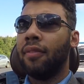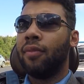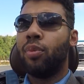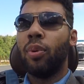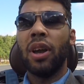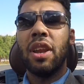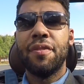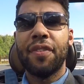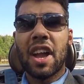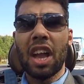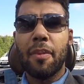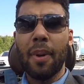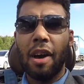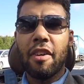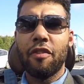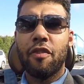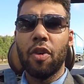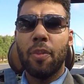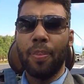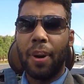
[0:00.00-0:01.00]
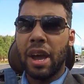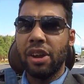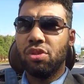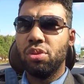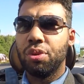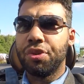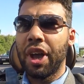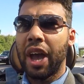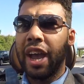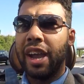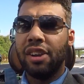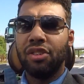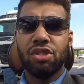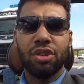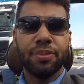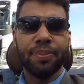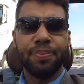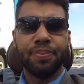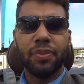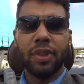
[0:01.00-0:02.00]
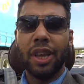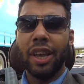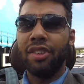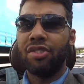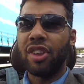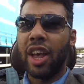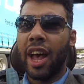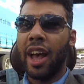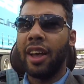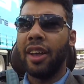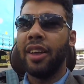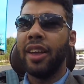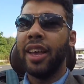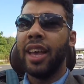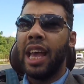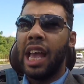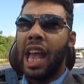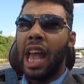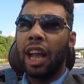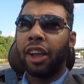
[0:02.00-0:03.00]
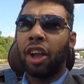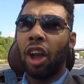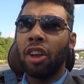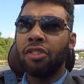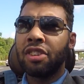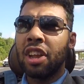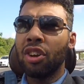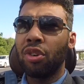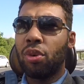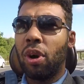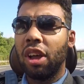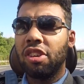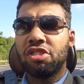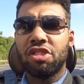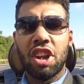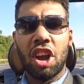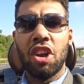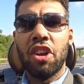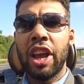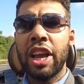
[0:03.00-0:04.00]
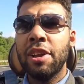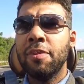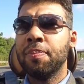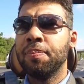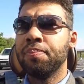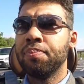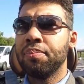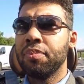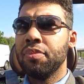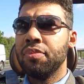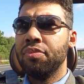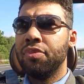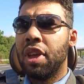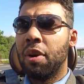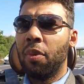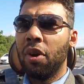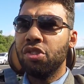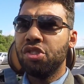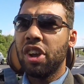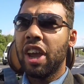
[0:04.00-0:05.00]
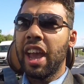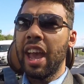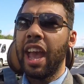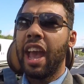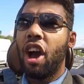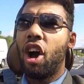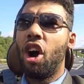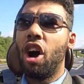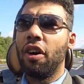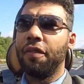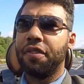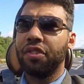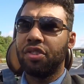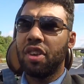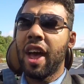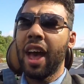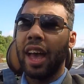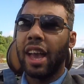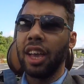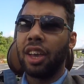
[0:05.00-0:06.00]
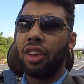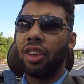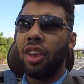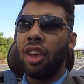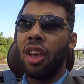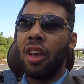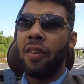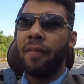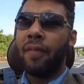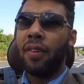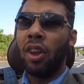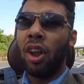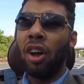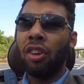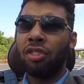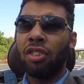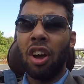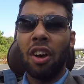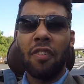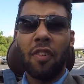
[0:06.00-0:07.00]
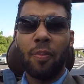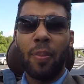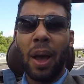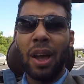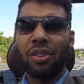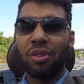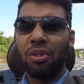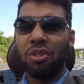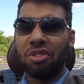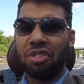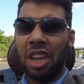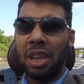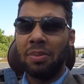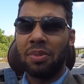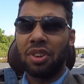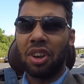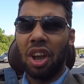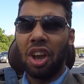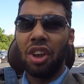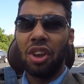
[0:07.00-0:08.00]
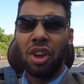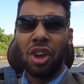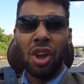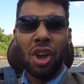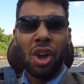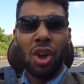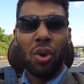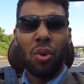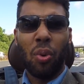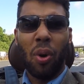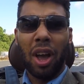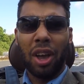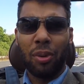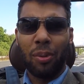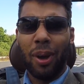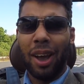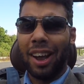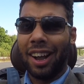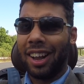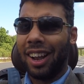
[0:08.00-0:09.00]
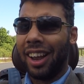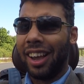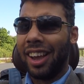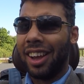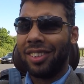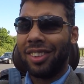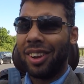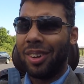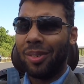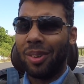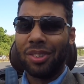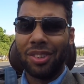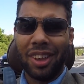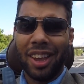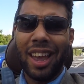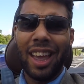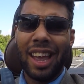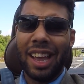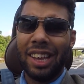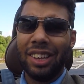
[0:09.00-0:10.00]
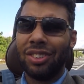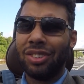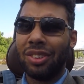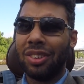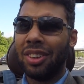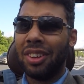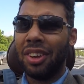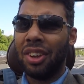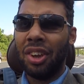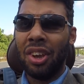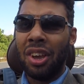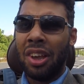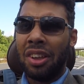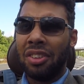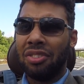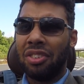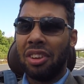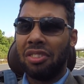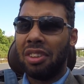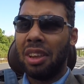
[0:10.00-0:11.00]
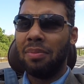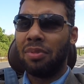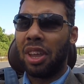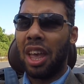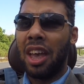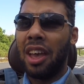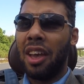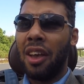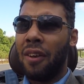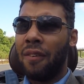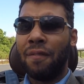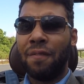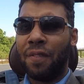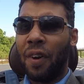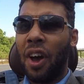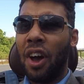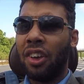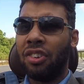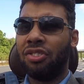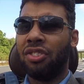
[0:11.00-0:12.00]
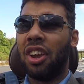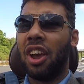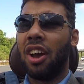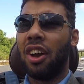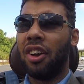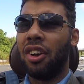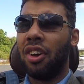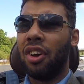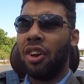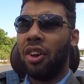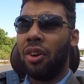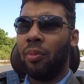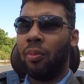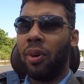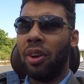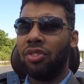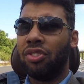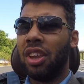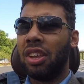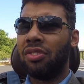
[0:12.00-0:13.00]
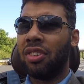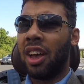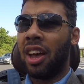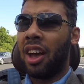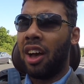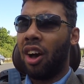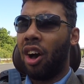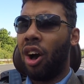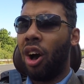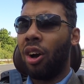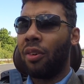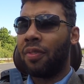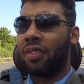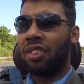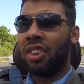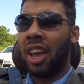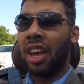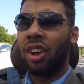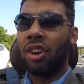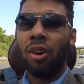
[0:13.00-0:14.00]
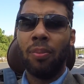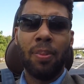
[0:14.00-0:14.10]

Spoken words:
Weird thing about the petrol gauge is that it goes down quite slowly. Then once you hit half a tank, the last half of petrol seems to go quite quickly. I don't know what it is. It just seems to get thirstier once it's at half a tank or